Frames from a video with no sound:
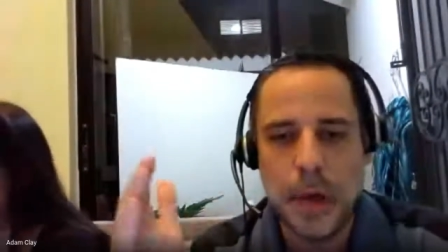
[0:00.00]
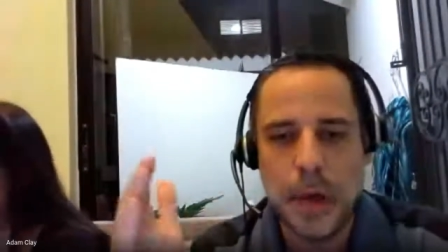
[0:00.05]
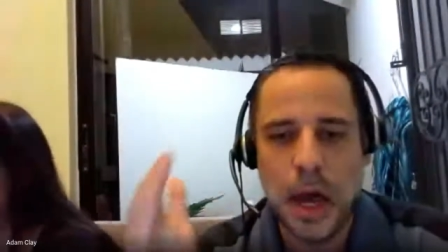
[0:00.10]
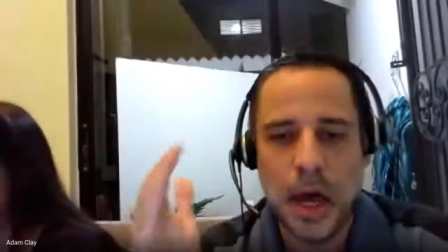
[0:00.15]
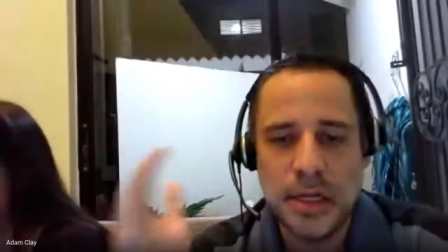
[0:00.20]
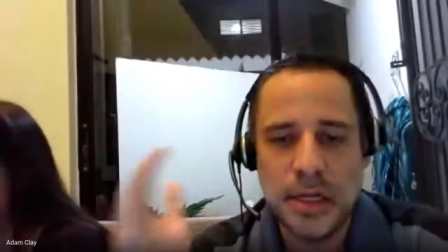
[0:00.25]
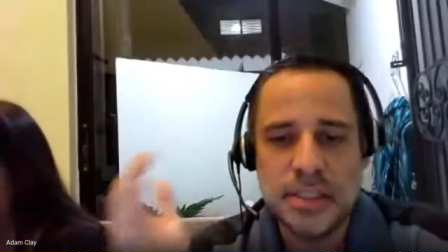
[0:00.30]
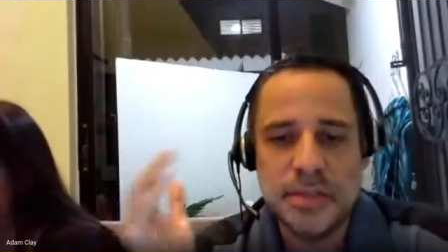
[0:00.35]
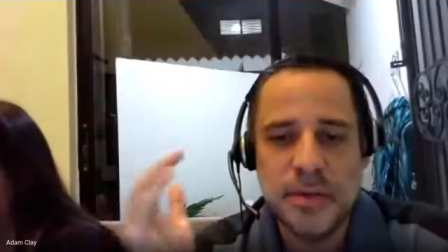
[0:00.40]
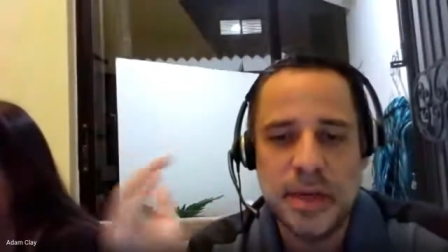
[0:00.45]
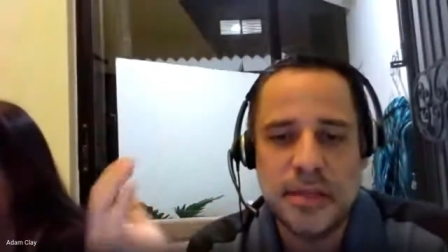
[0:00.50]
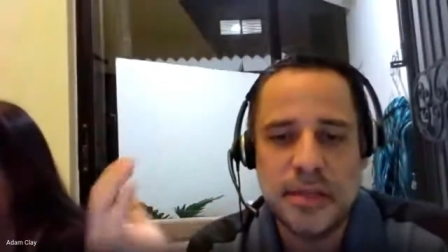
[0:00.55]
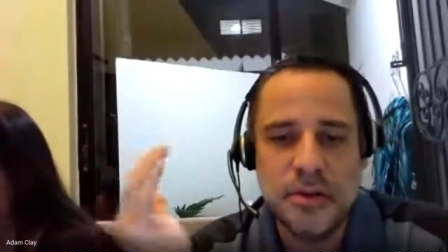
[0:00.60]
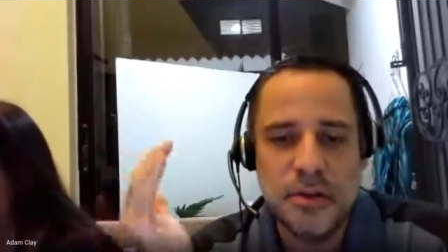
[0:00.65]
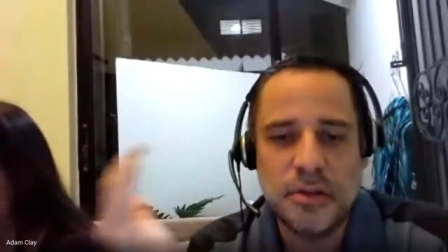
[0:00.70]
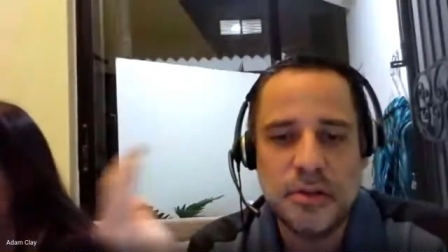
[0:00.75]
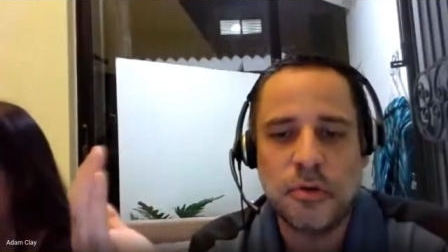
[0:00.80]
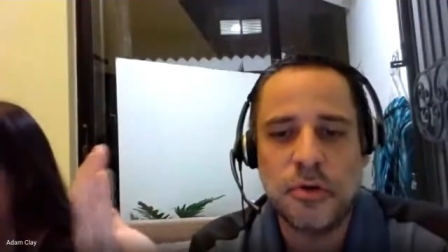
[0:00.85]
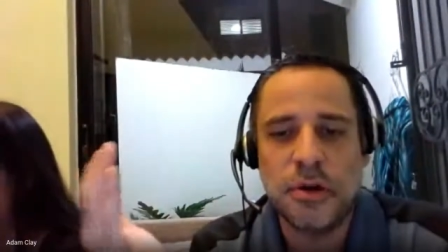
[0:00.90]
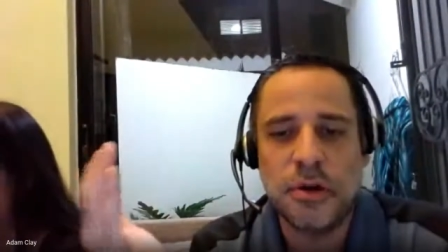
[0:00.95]
Honestly, my
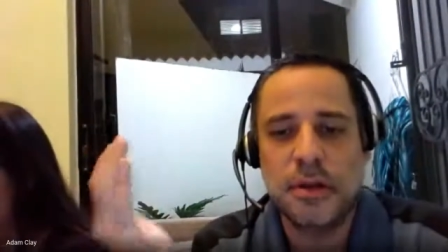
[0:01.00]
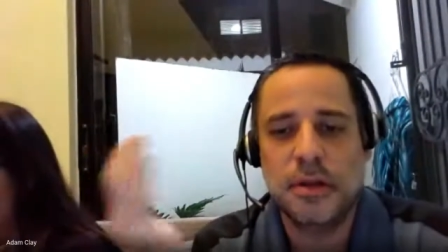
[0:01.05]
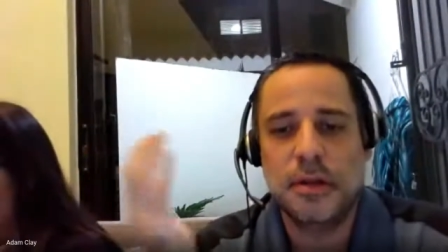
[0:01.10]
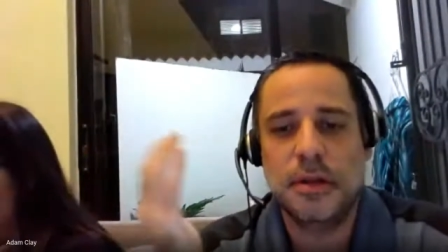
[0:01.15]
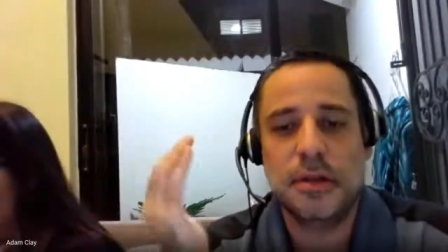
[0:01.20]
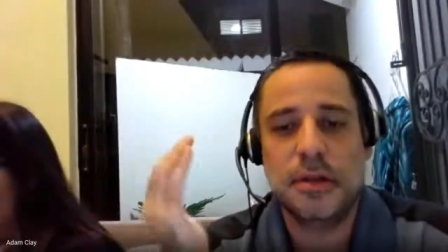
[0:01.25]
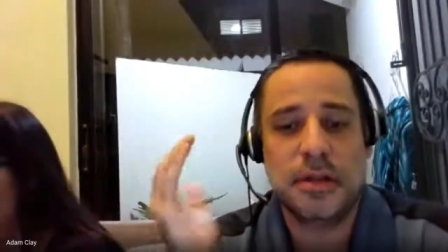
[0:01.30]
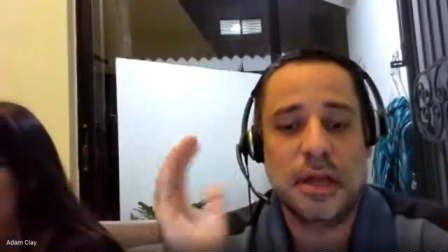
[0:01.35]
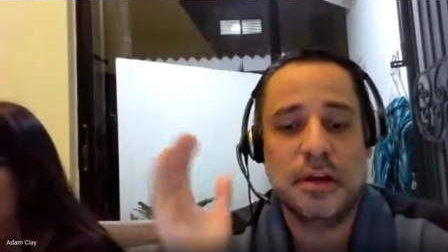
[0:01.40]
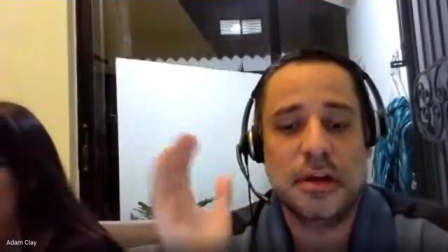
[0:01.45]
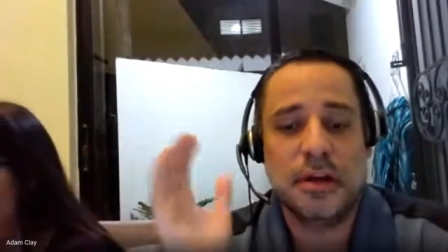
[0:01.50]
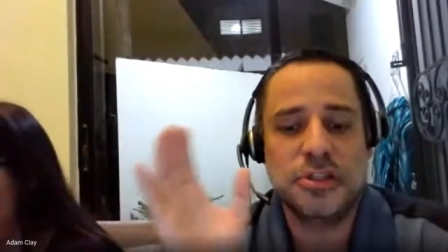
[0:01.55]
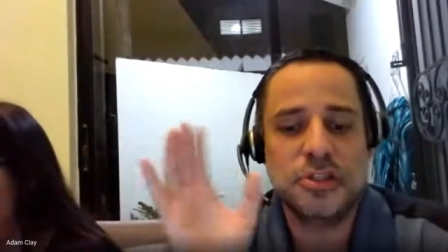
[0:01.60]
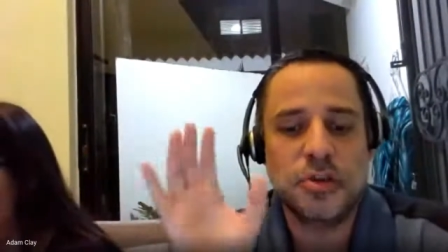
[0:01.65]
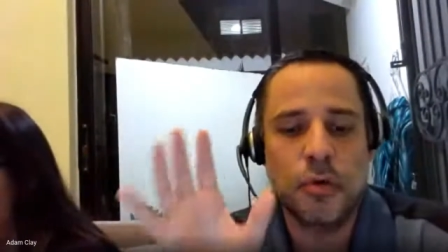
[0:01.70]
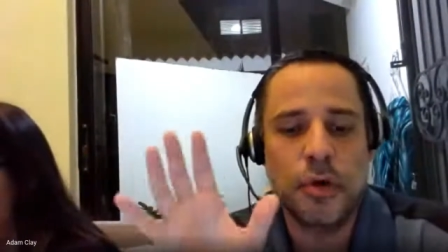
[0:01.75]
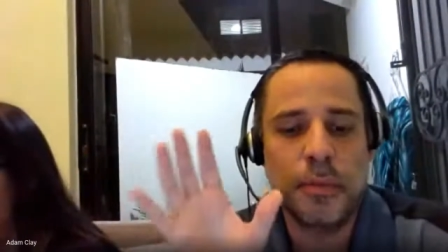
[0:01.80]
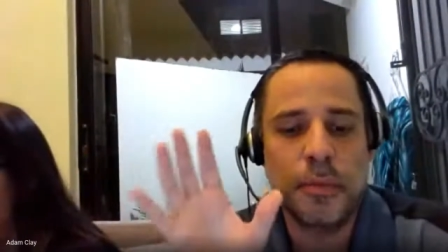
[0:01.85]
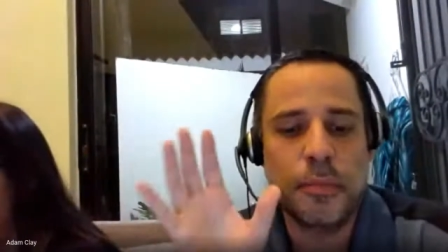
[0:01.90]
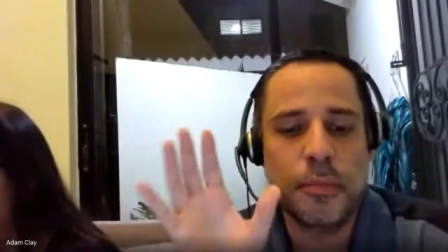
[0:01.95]
students started
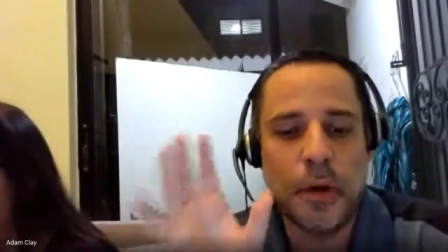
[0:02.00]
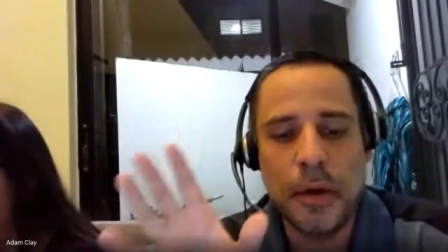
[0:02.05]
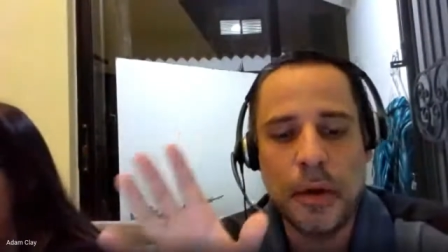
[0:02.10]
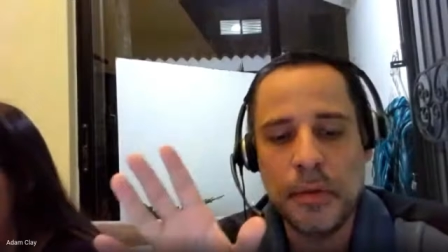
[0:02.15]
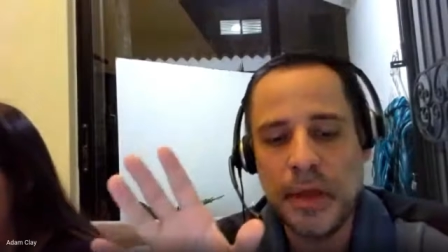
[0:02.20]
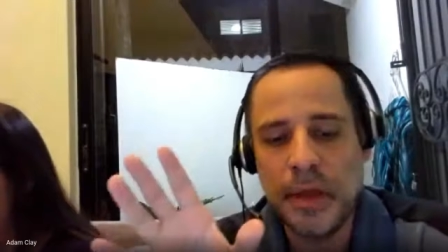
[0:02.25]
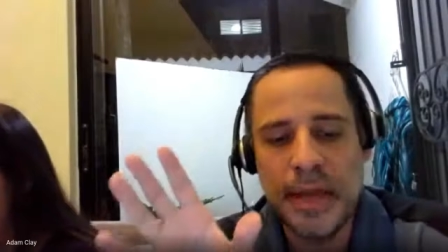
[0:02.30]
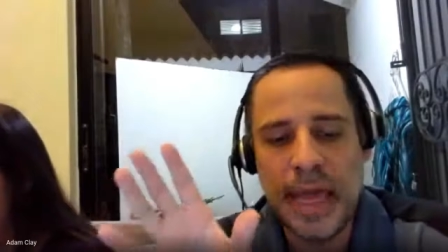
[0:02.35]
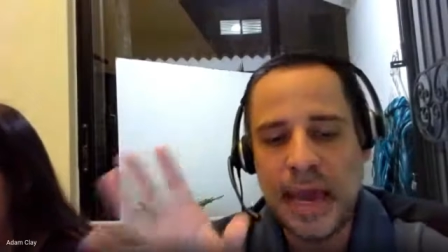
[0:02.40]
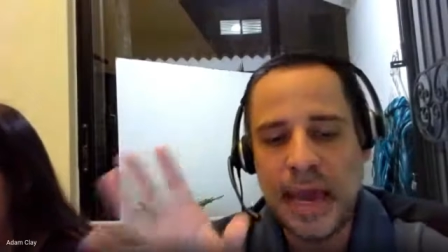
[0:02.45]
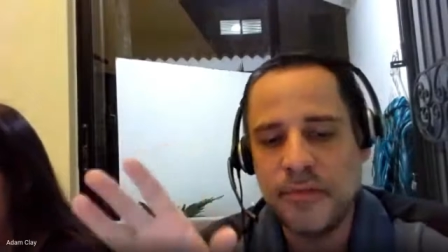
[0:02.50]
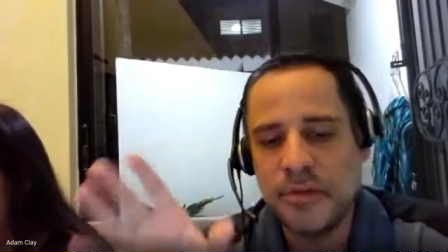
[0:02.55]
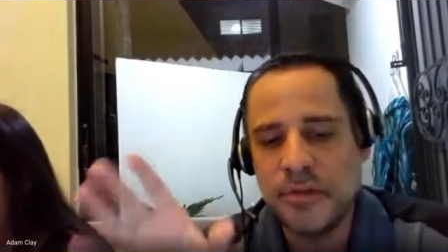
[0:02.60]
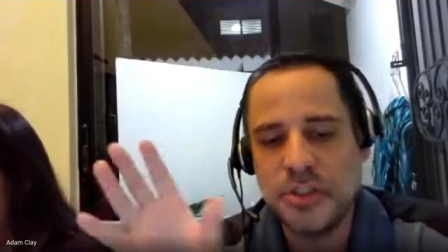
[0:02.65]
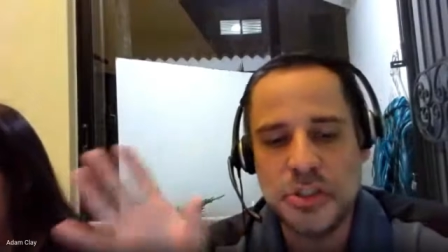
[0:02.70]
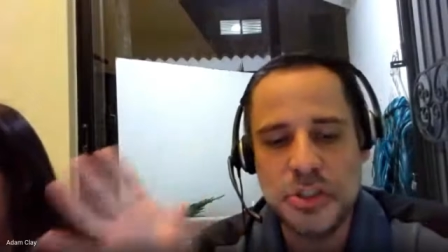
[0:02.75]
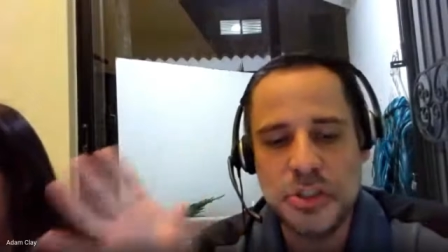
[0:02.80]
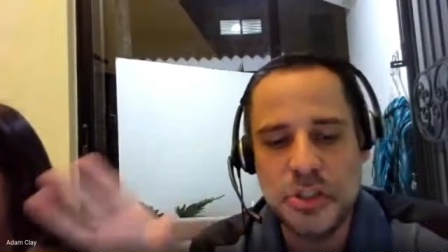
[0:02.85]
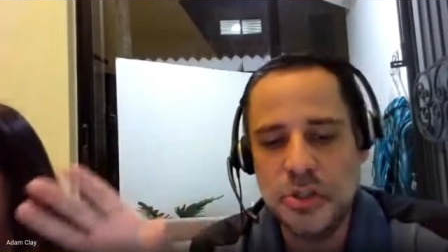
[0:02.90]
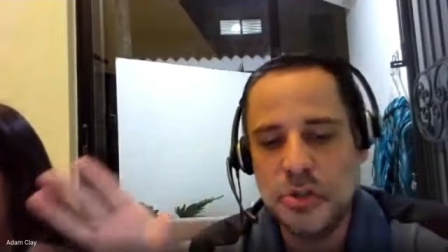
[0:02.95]
scoring probably on
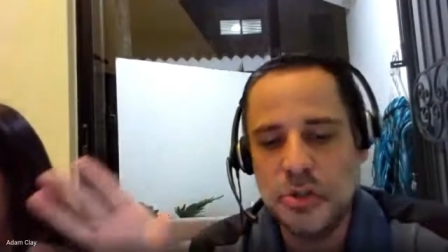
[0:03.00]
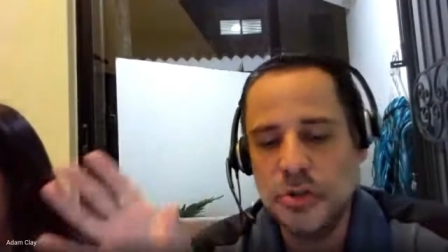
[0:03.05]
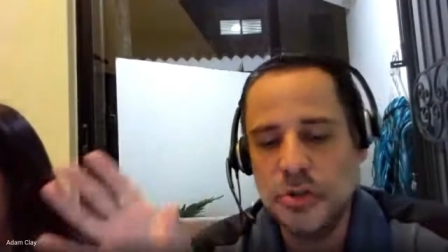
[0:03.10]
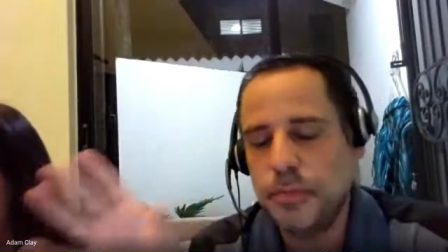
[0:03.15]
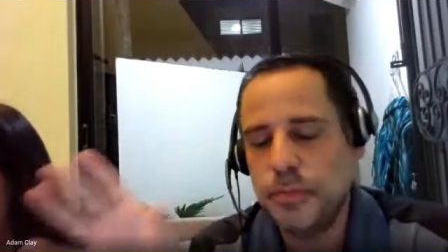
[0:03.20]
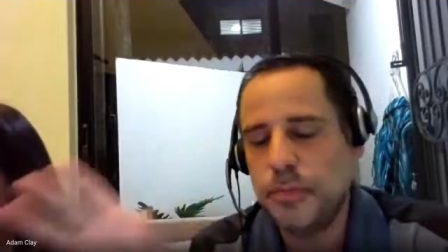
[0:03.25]
average 2